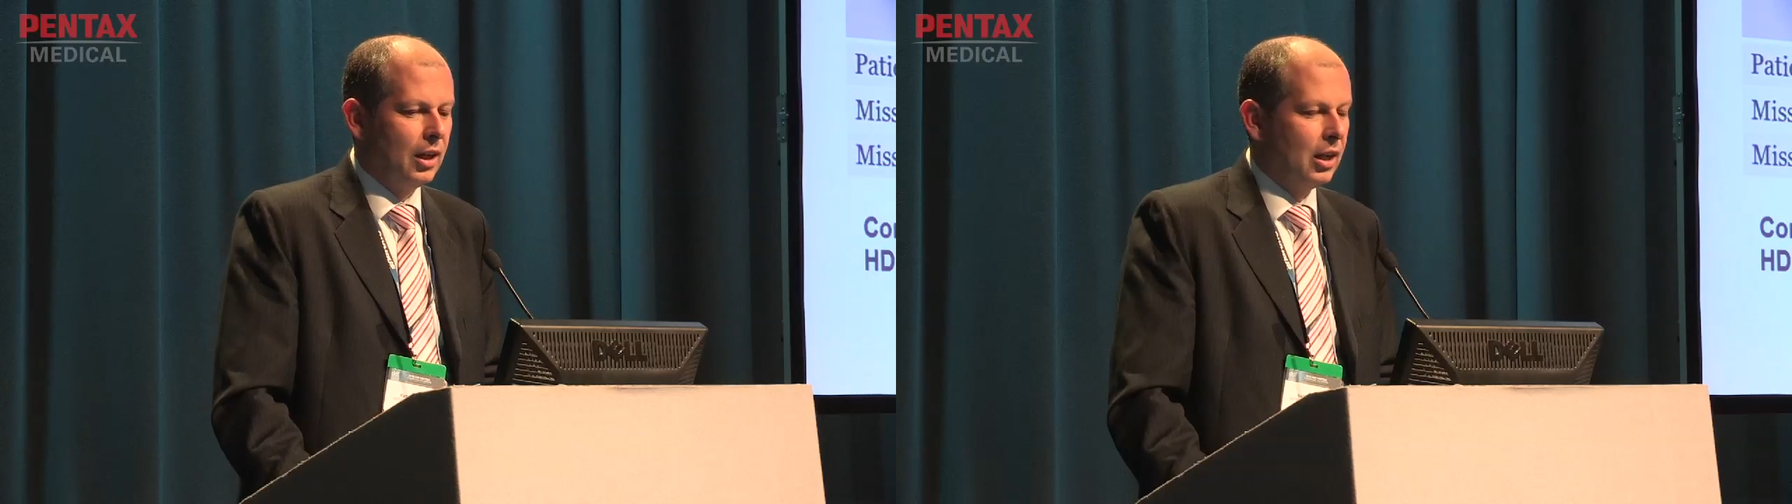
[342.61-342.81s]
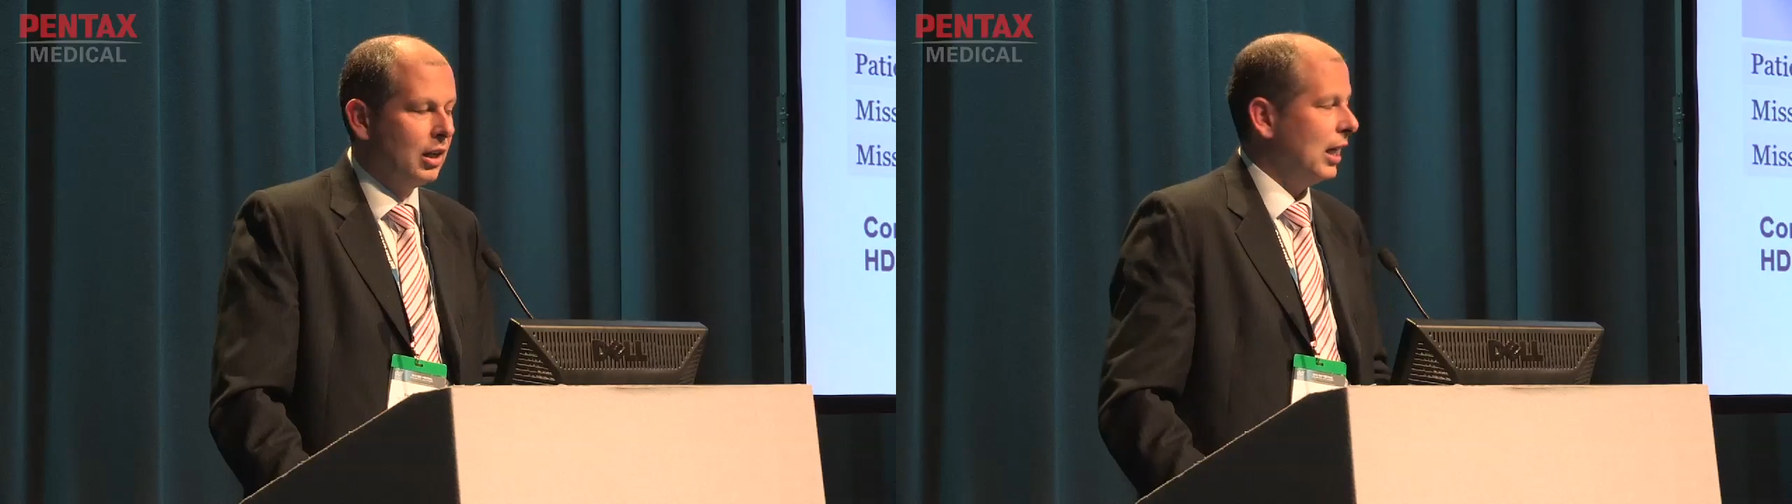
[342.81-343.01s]

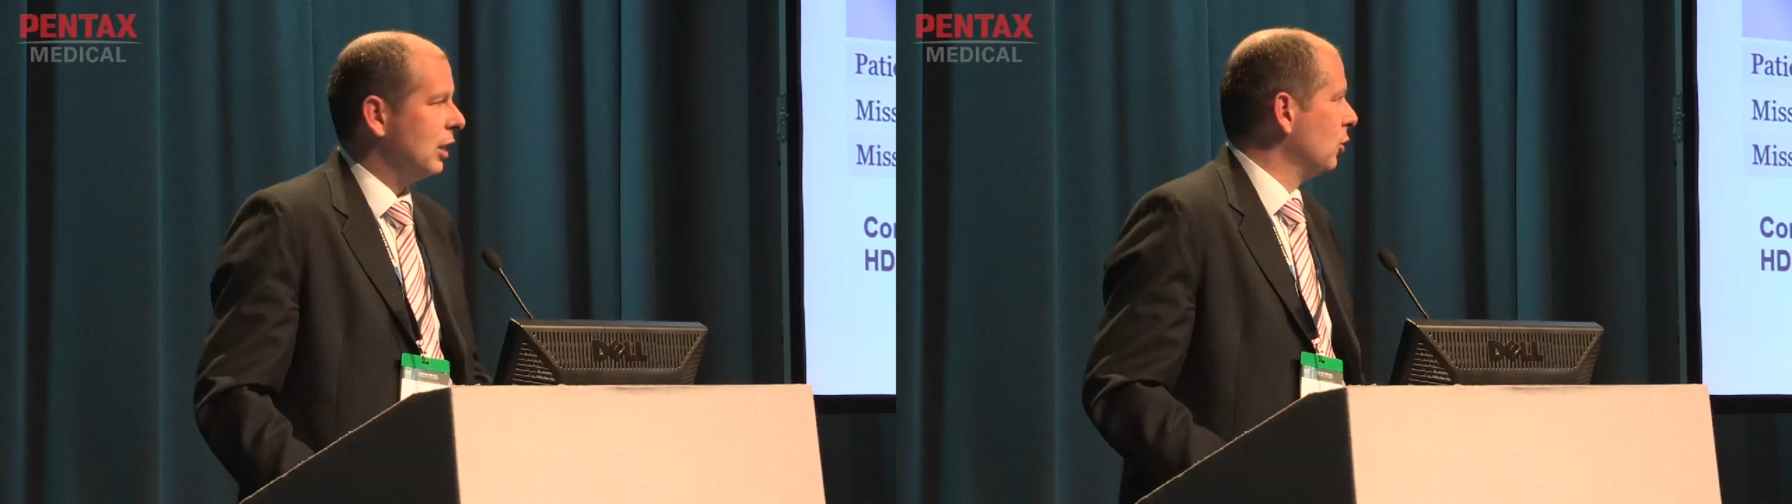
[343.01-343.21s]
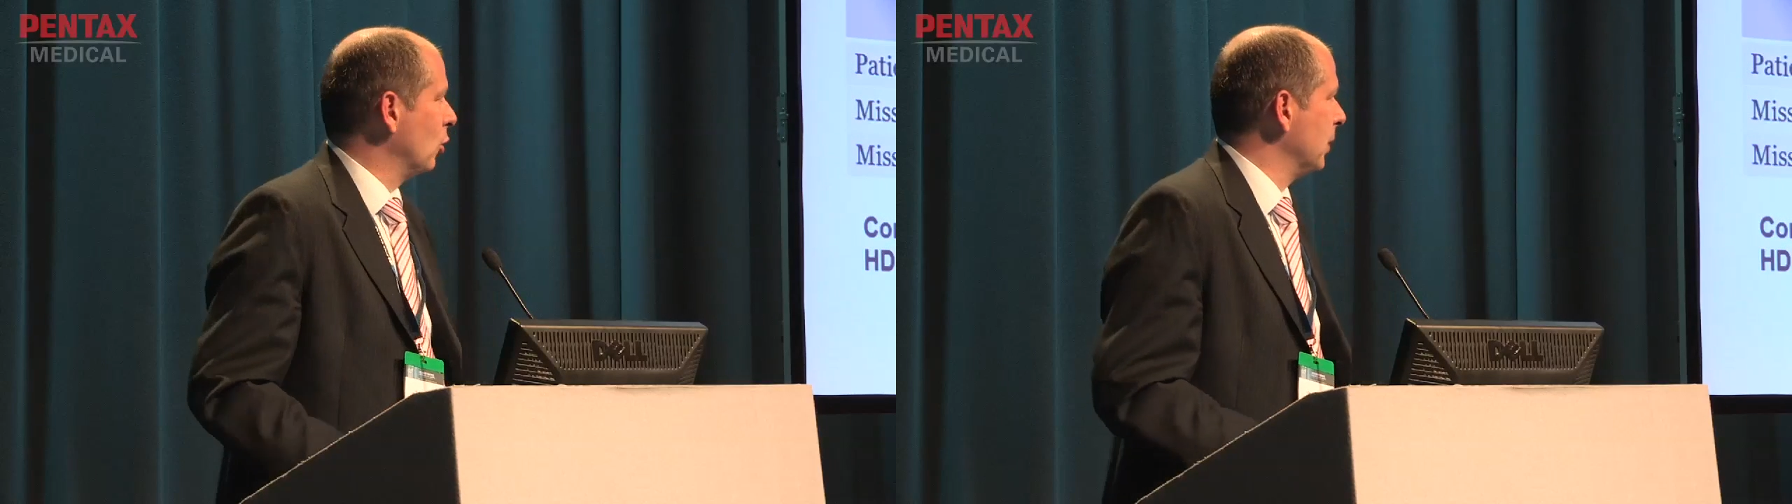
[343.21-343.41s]

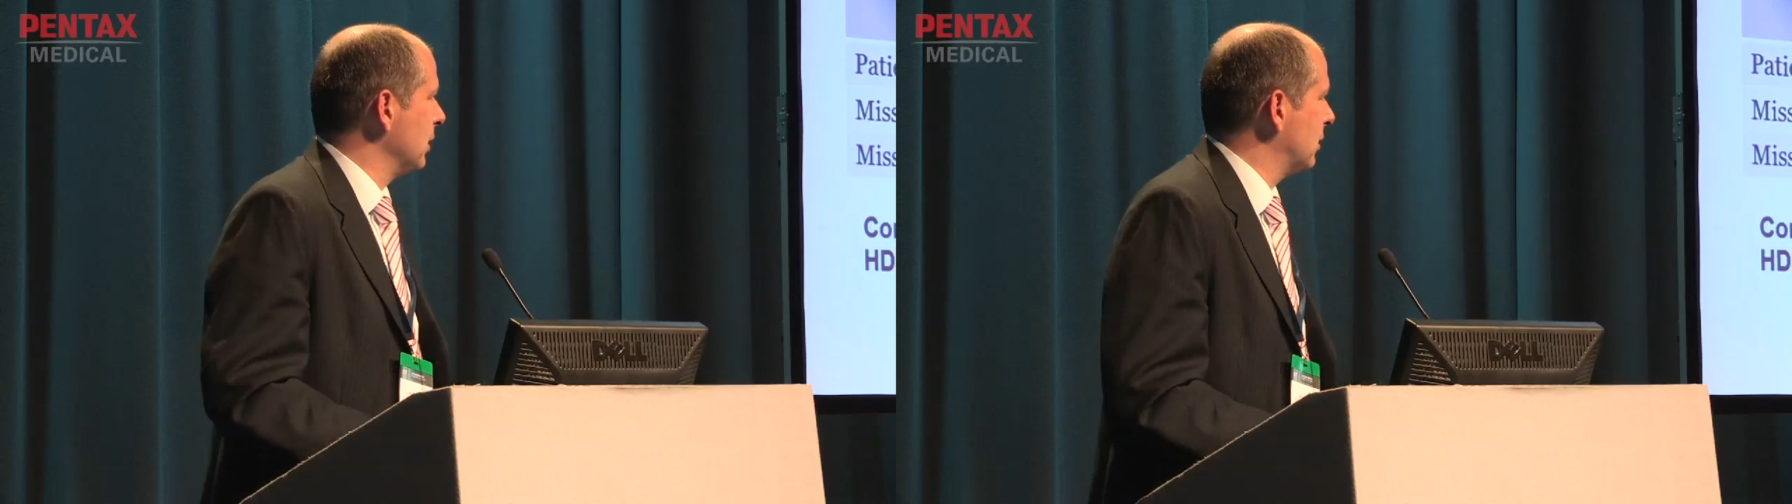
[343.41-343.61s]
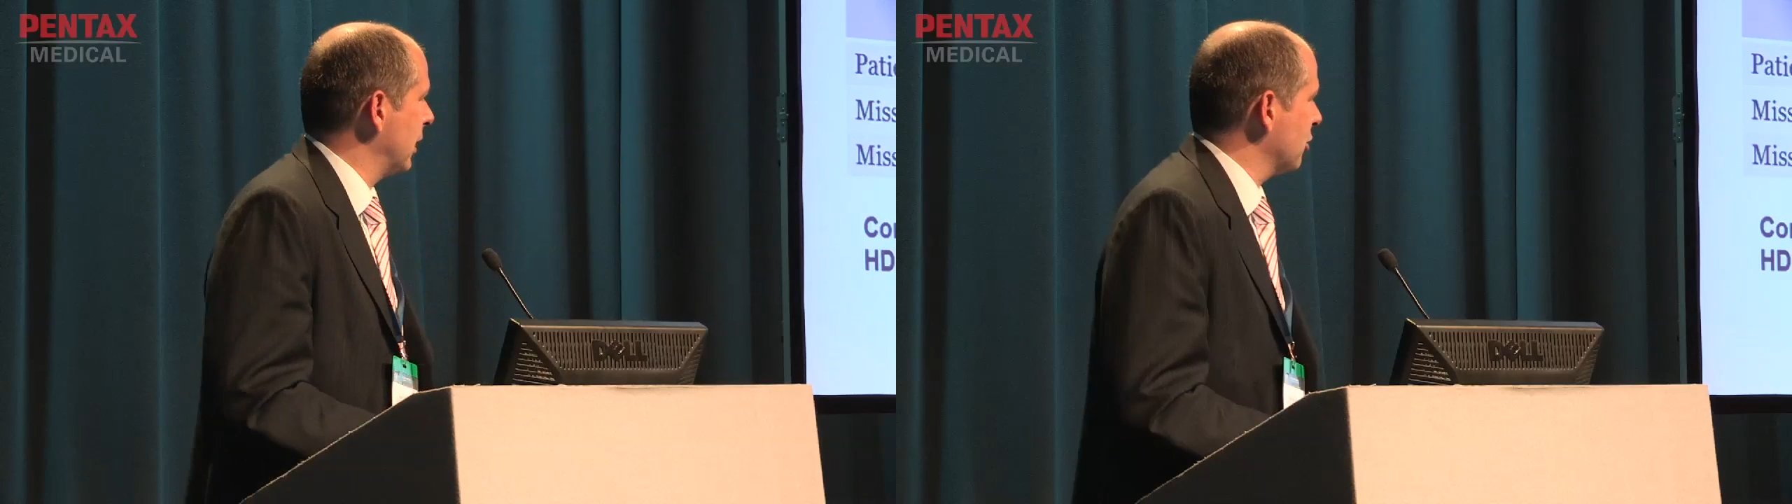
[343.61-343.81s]
adenoma
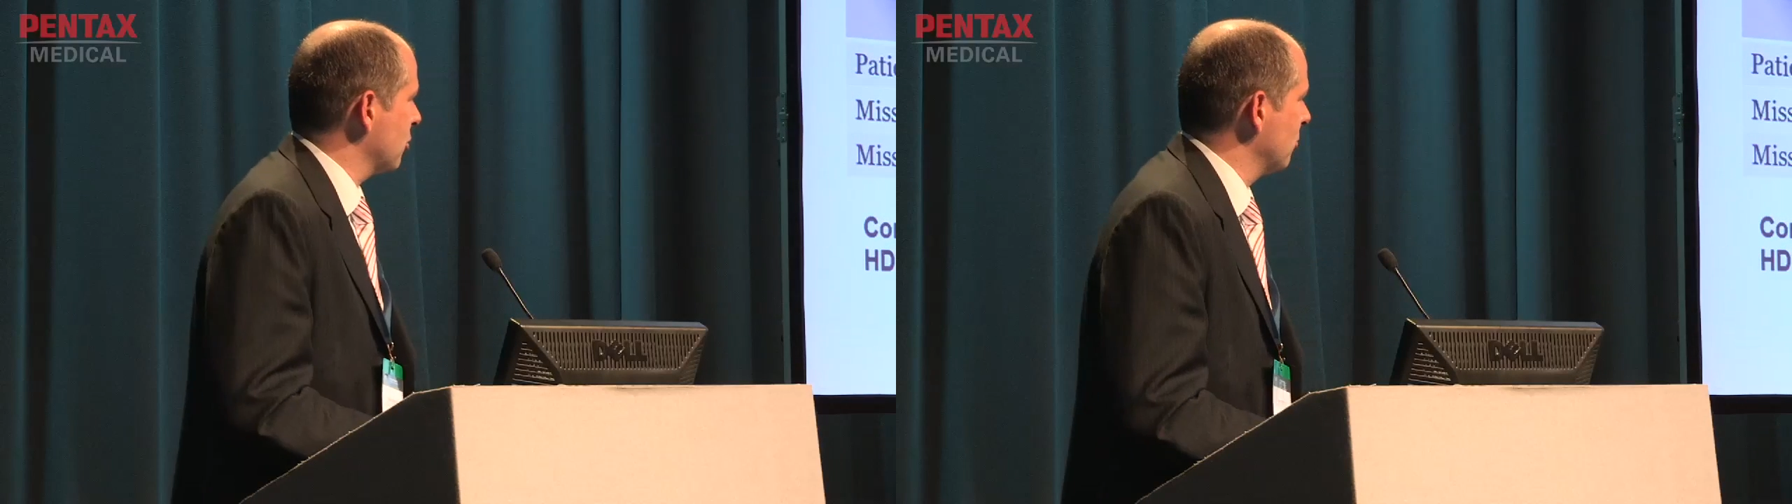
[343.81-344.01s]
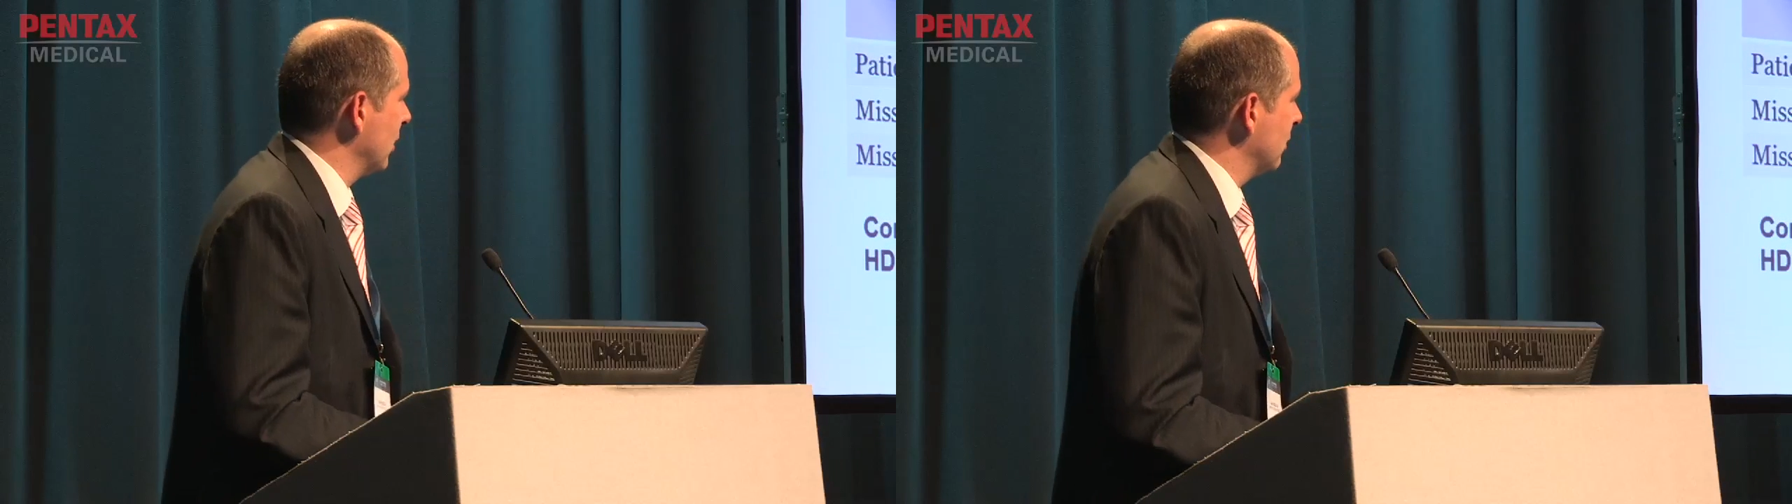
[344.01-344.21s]

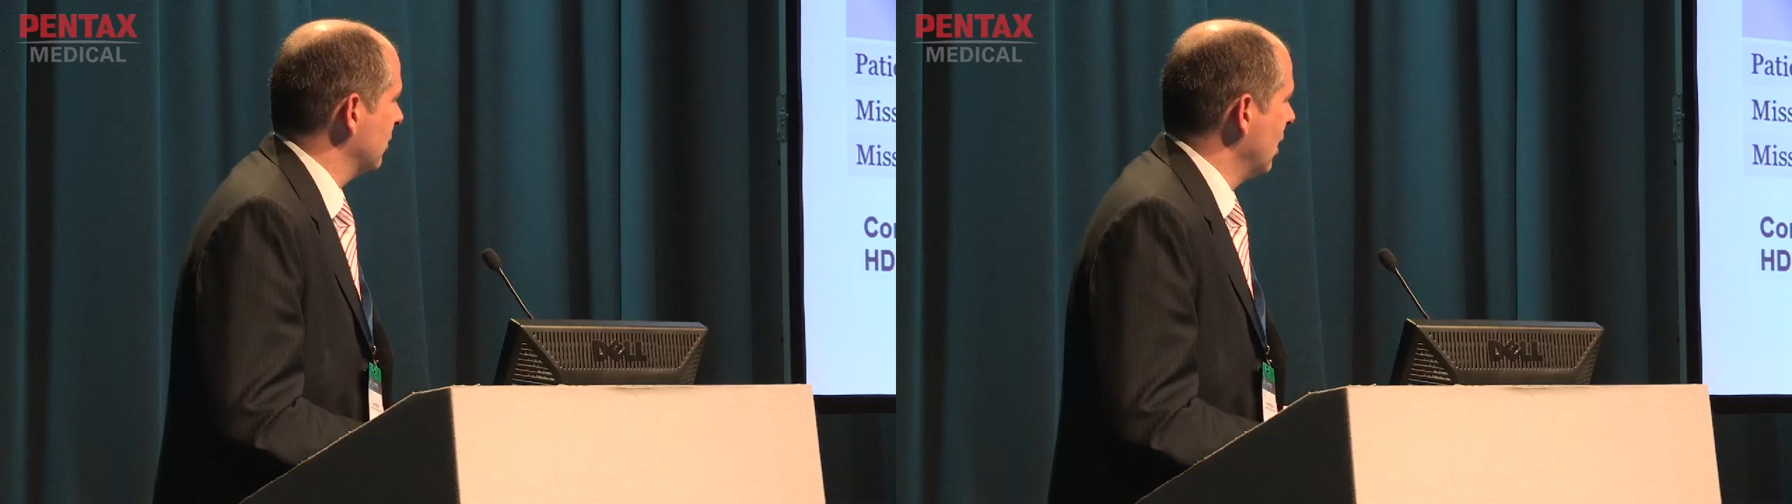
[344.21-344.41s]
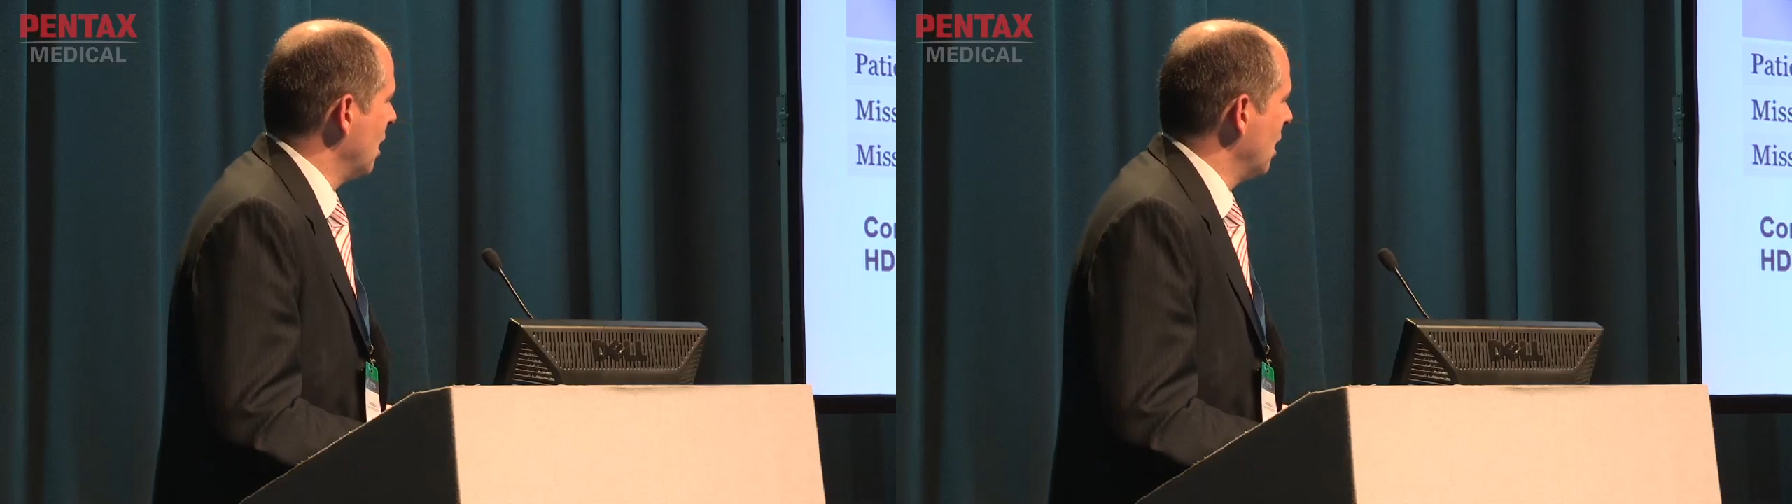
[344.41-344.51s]
detection rate.